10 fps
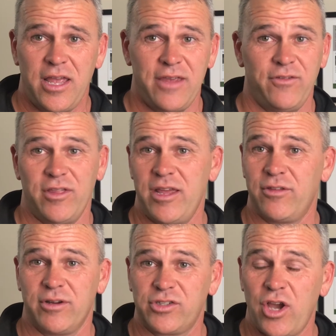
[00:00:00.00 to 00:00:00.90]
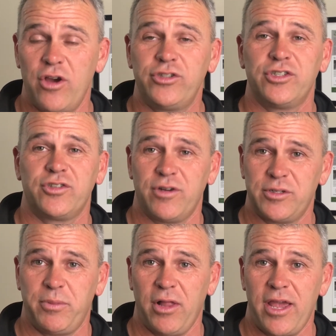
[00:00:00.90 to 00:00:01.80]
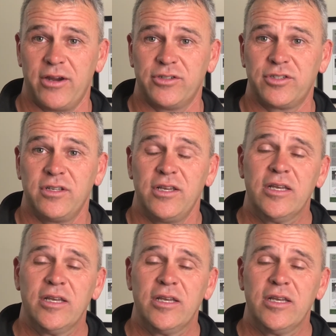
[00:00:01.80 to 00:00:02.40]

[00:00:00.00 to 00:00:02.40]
either as coaches or as players.